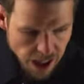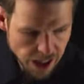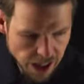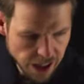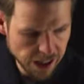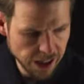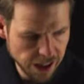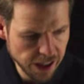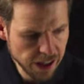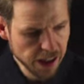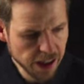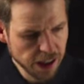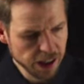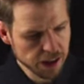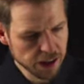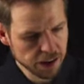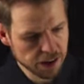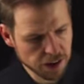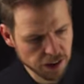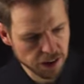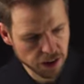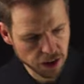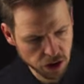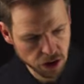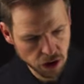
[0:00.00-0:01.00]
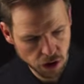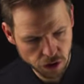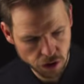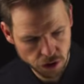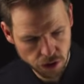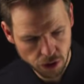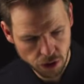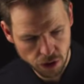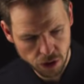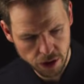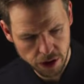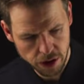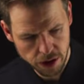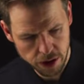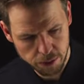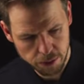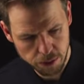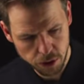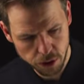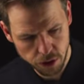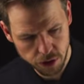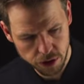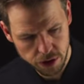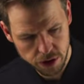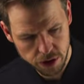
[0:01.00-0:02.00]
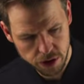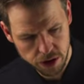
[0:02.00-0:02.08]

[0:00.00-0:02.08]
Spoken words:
and the control input